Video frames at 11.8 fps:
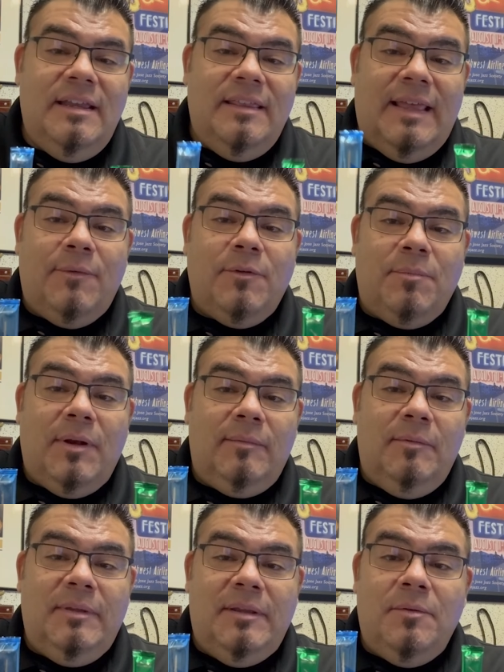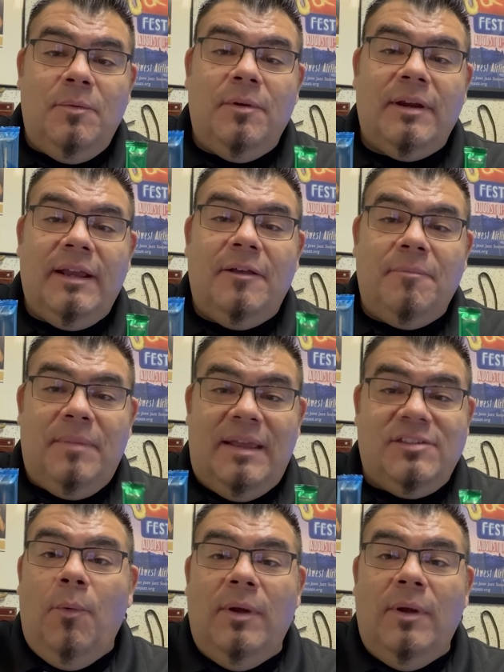that would probably work out best.